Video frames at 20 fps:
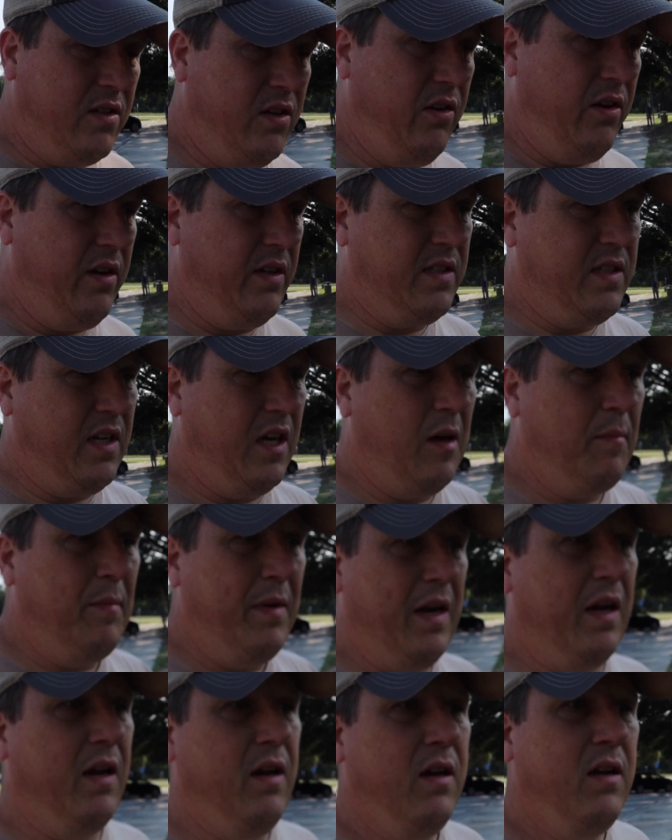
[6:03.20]
so you can see I'm
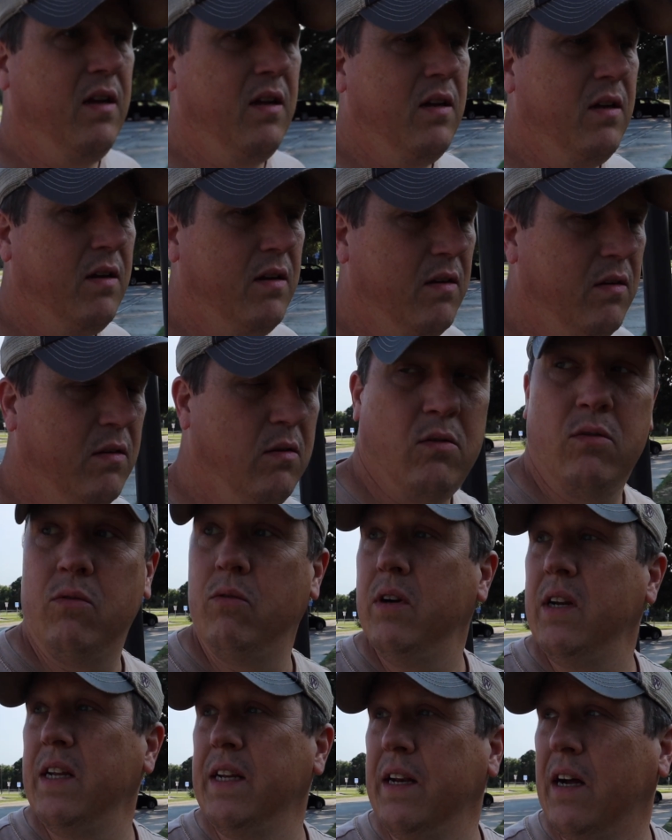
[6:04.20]
at a
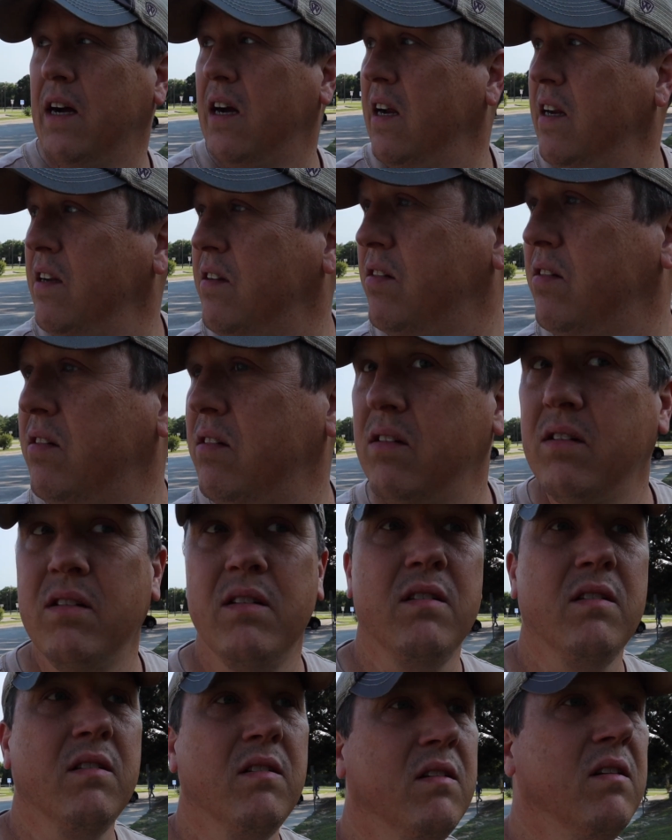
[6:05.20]
really nice
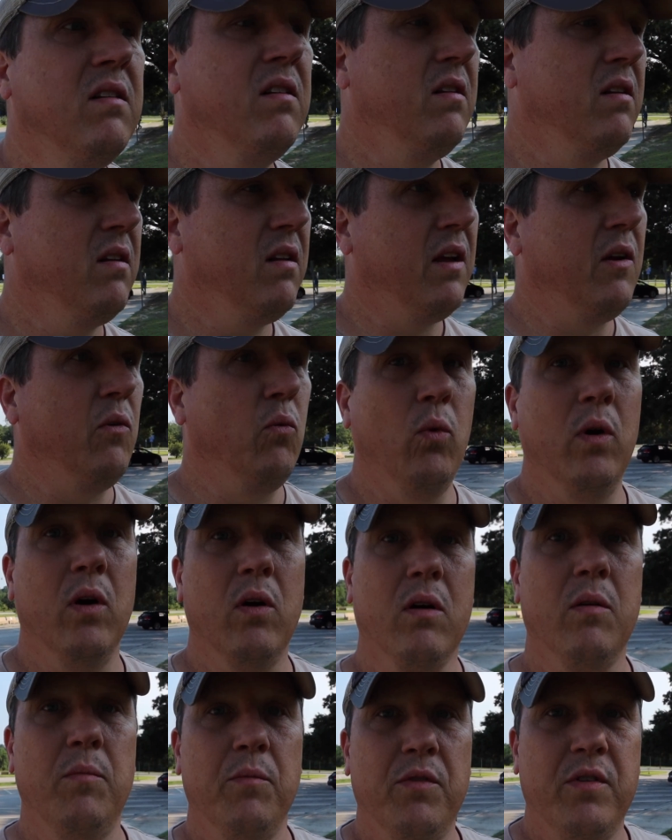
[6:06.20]
like
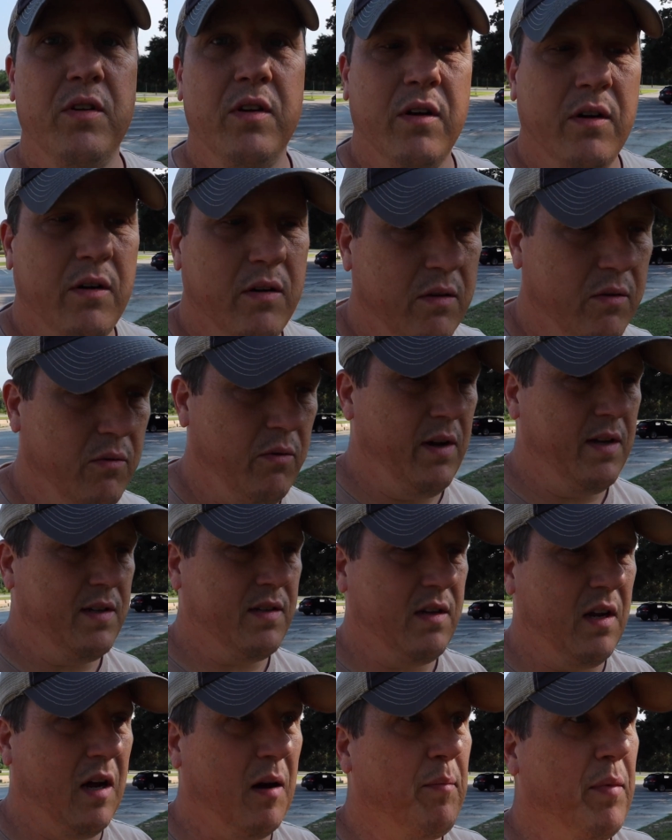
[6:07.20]
welcome center, rest
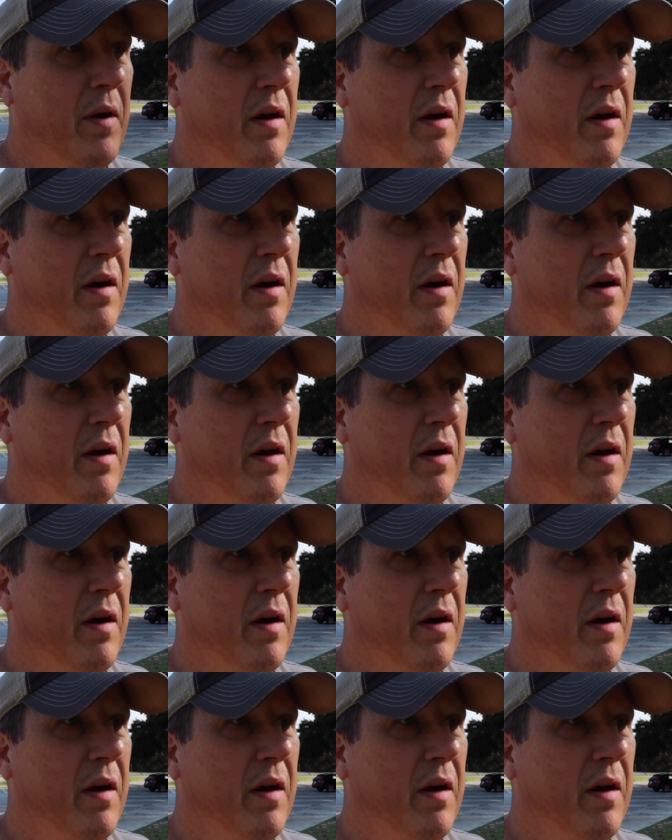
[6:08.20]
stop